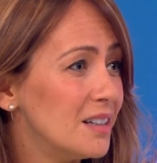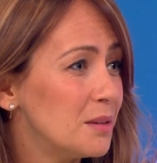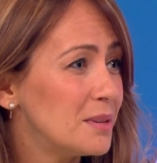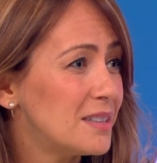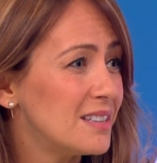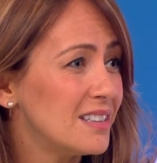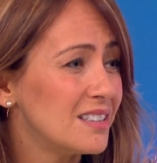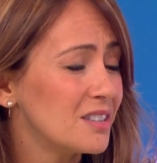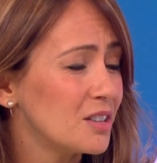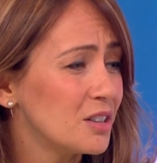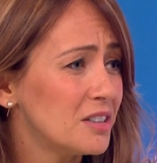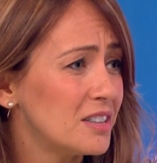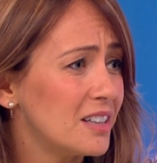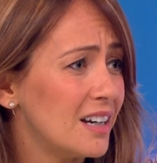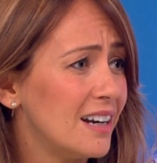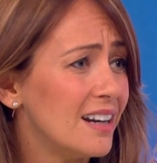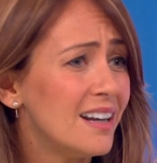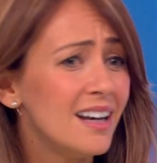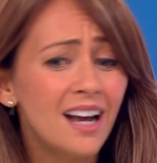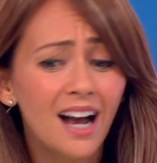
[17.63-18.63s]
It was
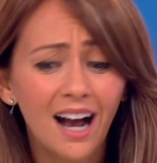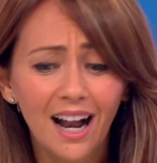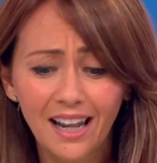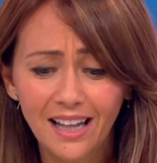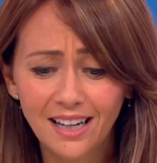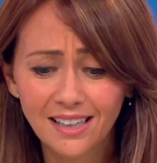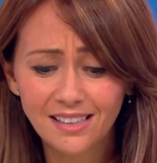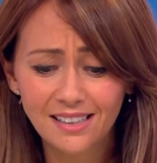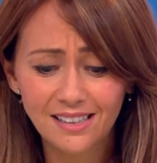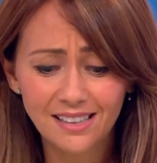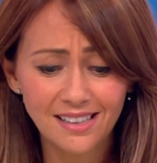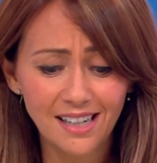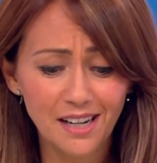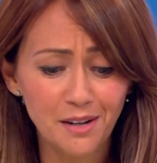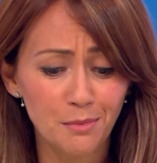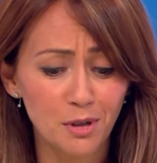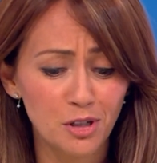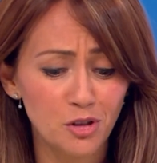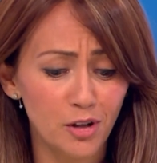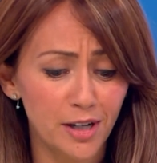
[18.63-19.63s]
disgusting. And I had to
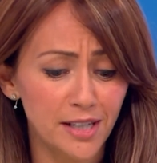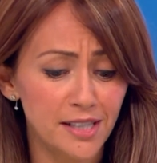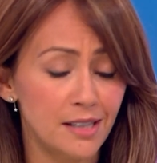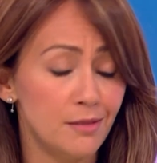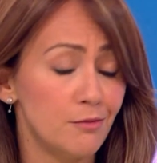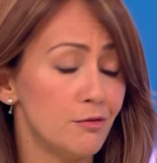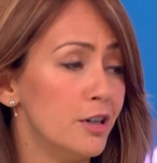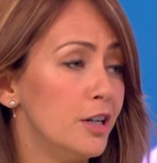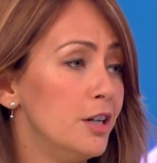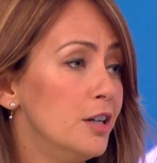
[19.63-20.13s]
sit in my dressing